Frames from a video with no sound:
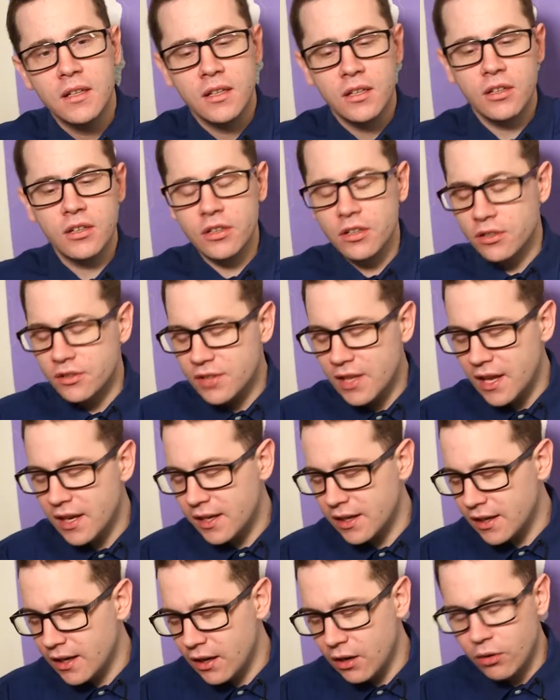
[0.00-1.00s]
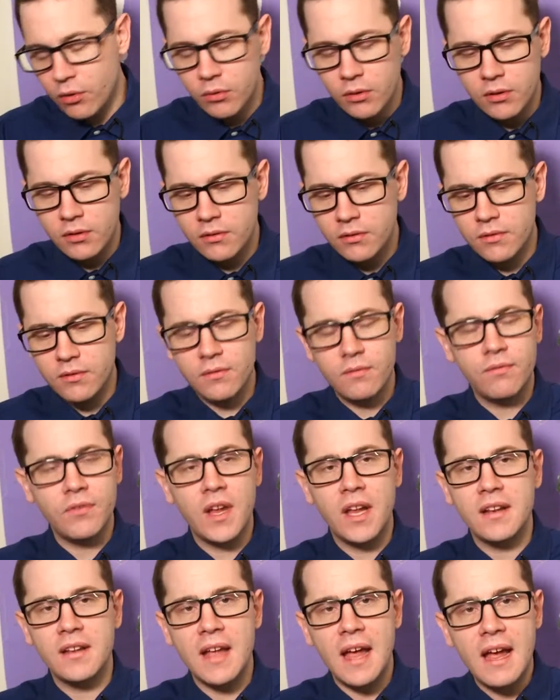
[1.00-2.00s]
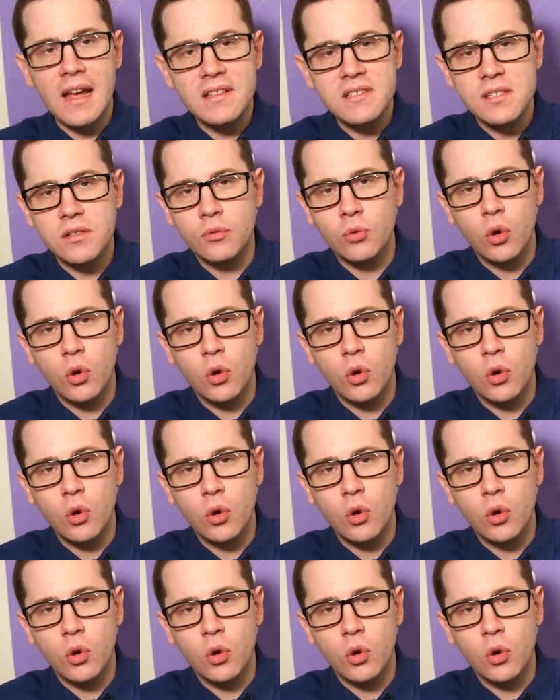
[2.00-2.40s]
You're taking out fantastic